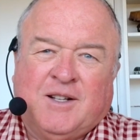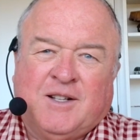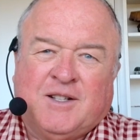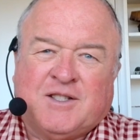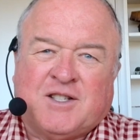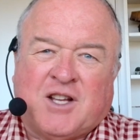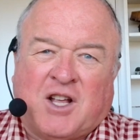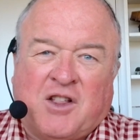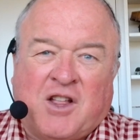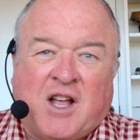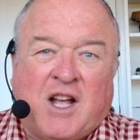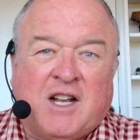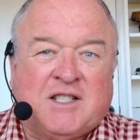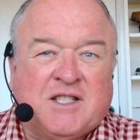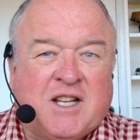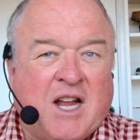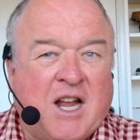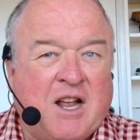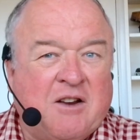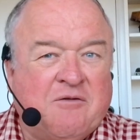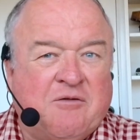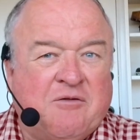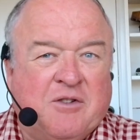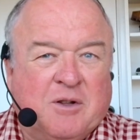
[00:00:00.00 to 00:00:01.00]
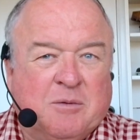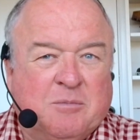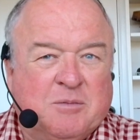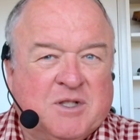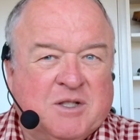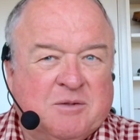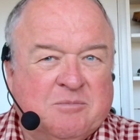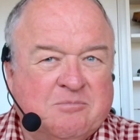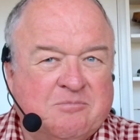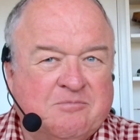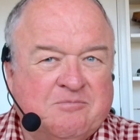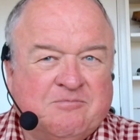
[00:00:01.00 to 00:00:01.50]
So that's
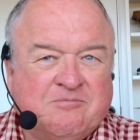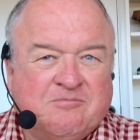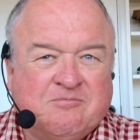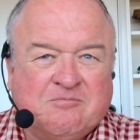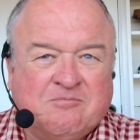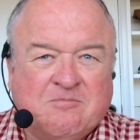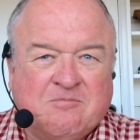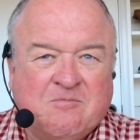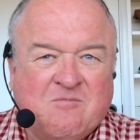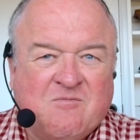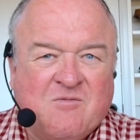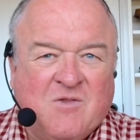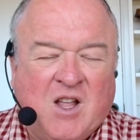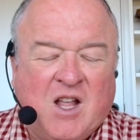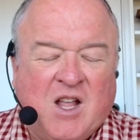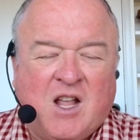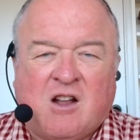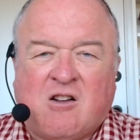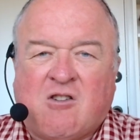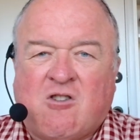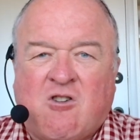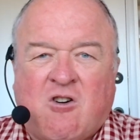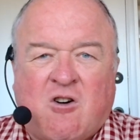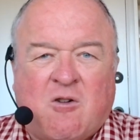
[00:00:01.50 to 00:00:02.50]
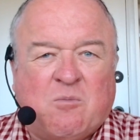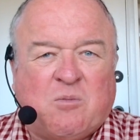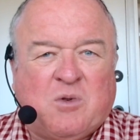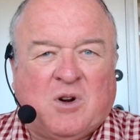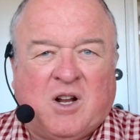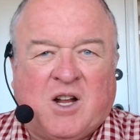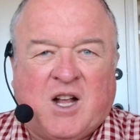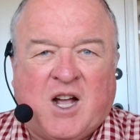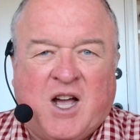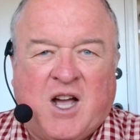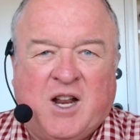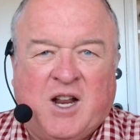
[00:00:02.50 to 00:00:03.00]
amphibs. They're
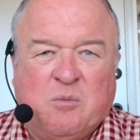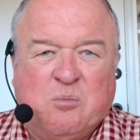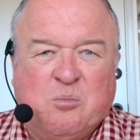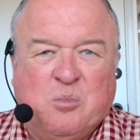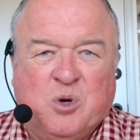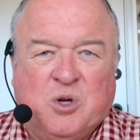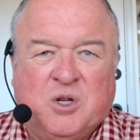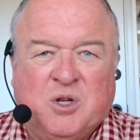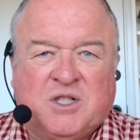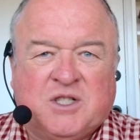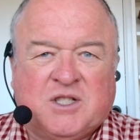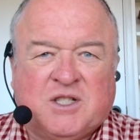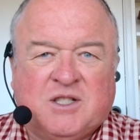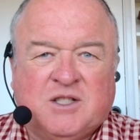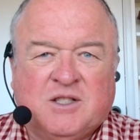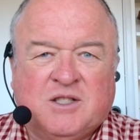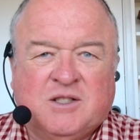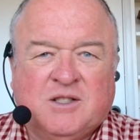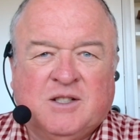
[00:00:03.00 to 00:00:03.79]
complicated beasts.